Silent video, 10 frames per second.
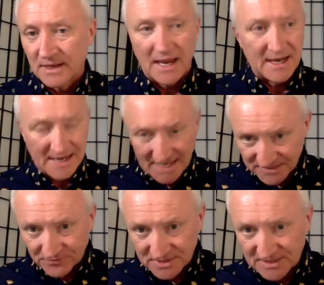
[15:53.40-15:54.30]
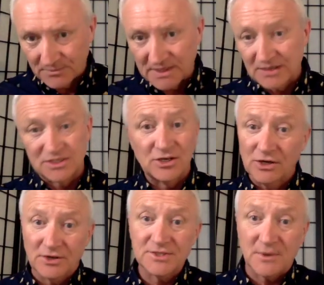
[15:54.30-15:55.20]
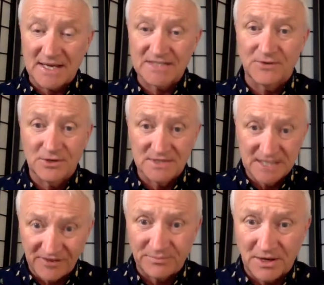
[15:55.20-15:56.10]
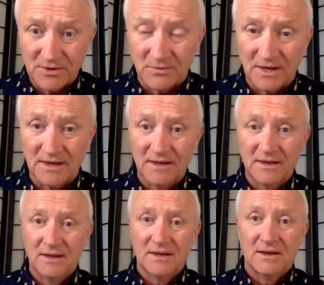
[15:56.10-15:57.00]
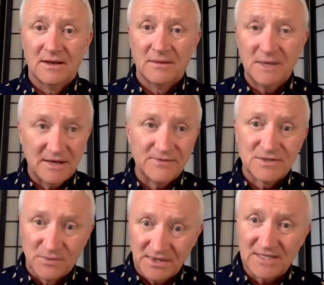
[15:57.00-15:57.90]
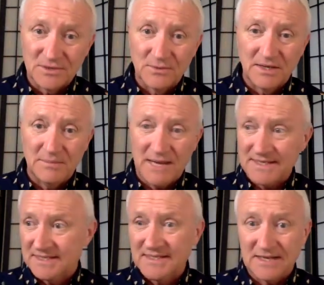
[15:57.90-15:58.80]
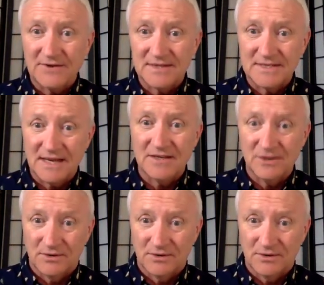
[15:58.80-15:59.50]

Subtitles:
and ask for someone else. And you can also ask for yourself, by the way. I mean, if it's where things are really bad, sit down and say,